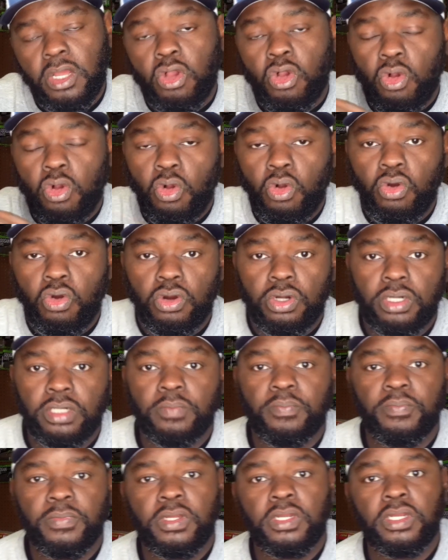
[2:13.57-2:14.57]
or
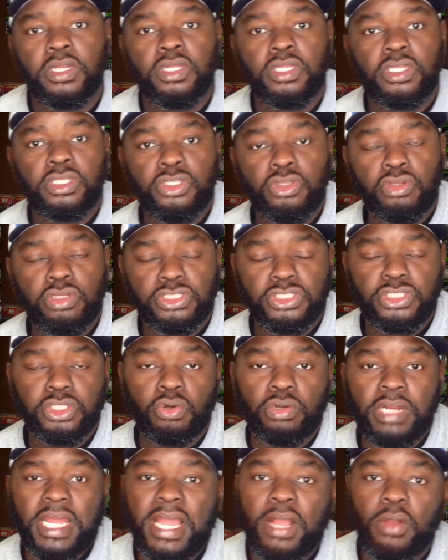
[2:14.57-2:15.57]
you can slow
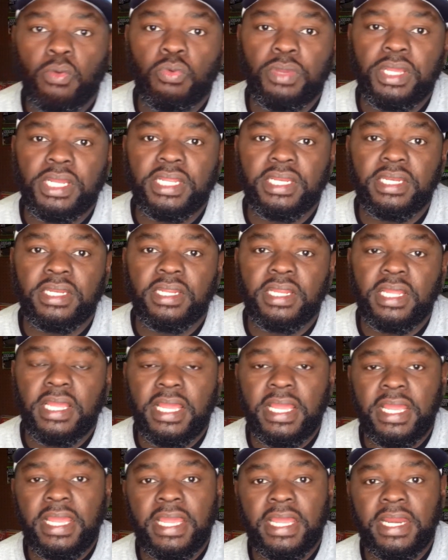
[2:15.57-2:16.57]
down with it
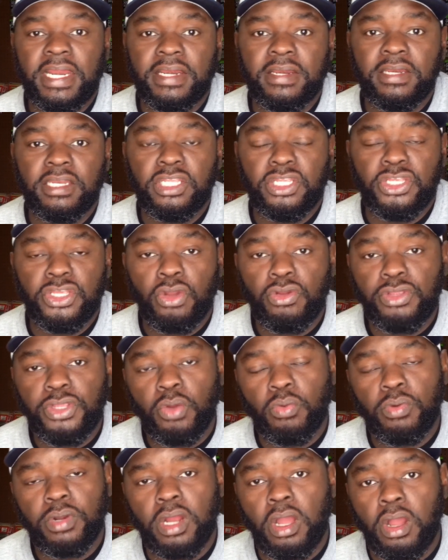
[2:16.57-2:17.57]
and
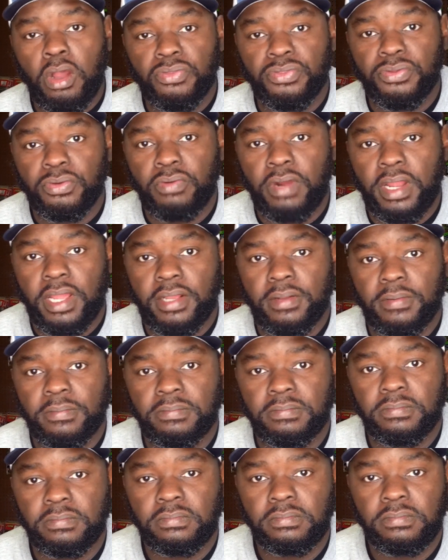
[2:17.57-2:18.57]
yo-yo it off the ground.
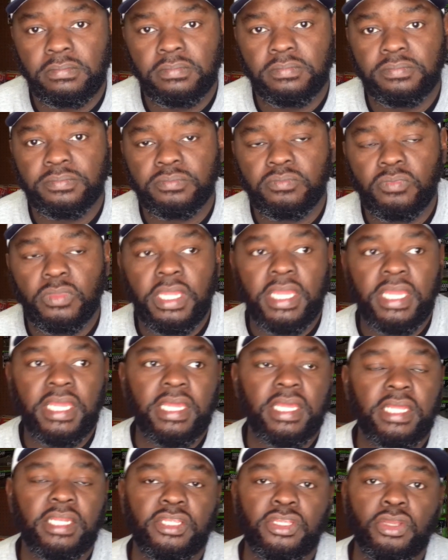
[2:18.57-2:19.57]

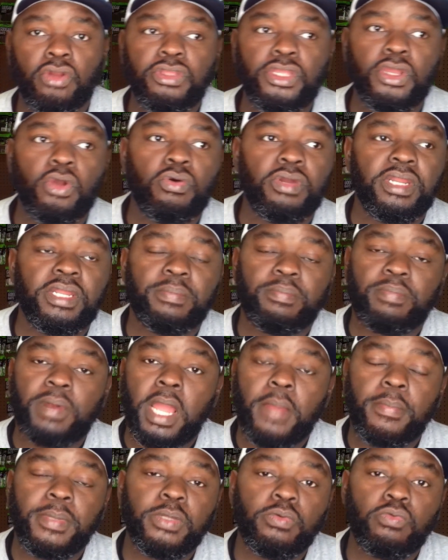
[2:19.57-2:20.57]
And yo-yoing it
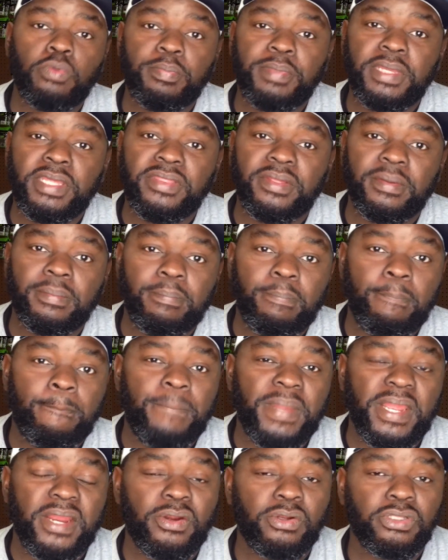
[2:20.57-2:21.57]
probably would be the
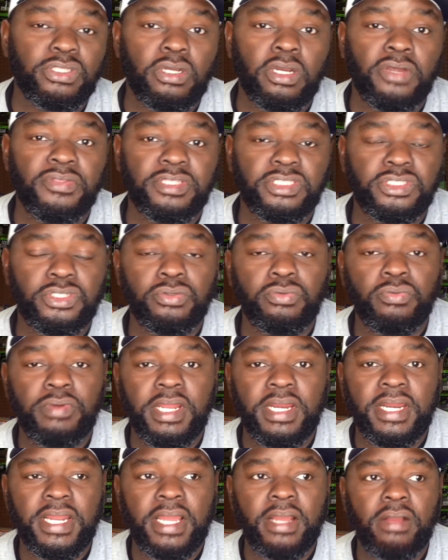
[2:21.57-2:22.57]
better of the two right
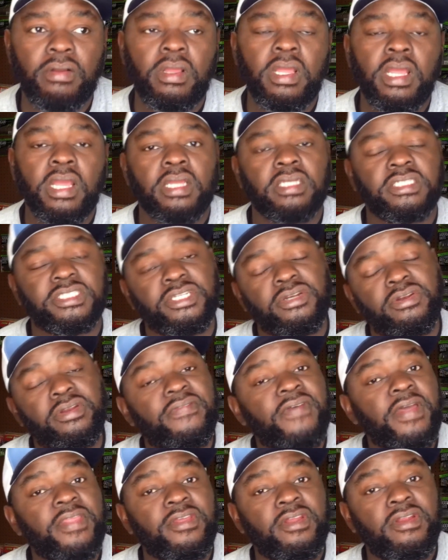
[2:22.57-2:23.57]
now, considering the
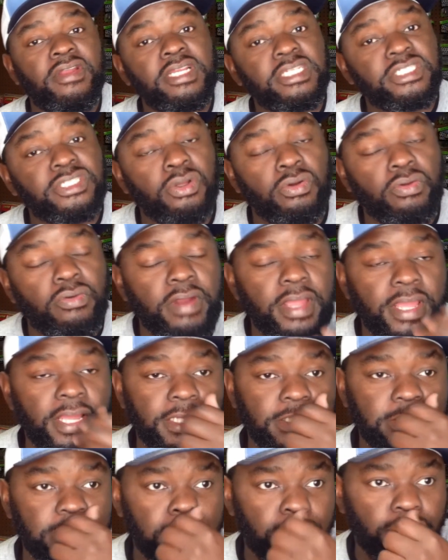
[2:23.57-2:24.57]
fact there is no
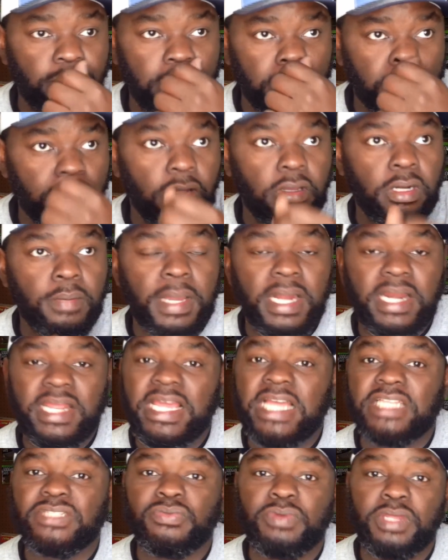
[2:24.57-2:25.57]
grass really talking about it. It
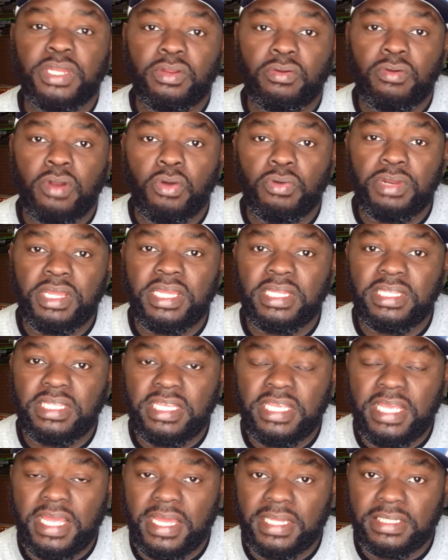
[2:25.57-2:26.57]
hasn't really grown in
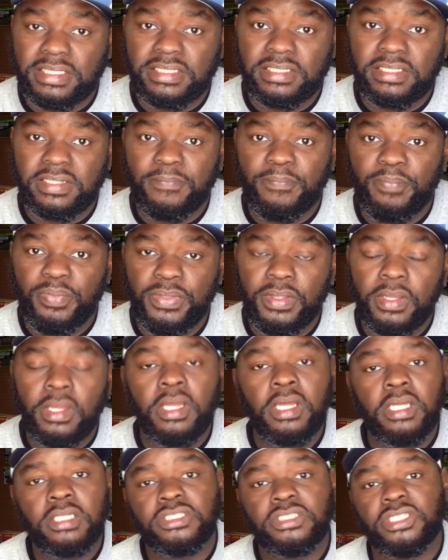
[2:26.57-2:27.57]
yet.
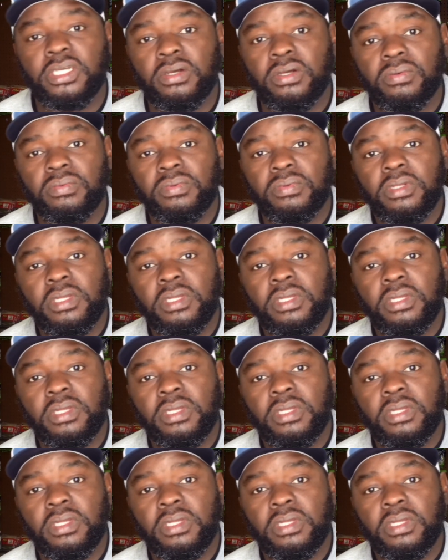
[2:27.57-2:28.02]
So